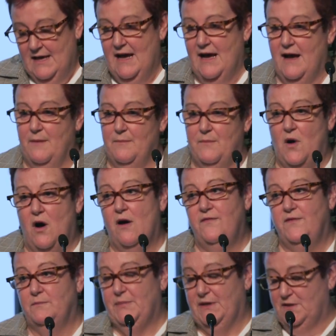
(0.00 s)

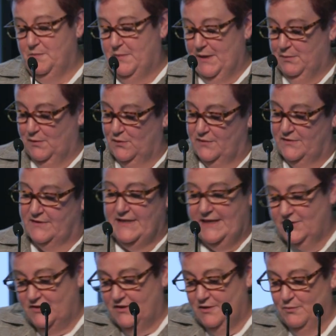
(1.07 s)
often because people lose
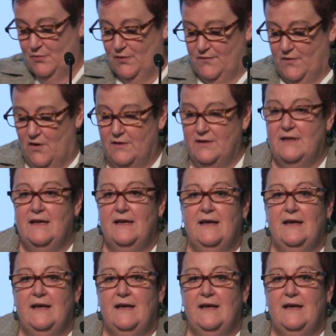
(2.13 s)
attention and move on.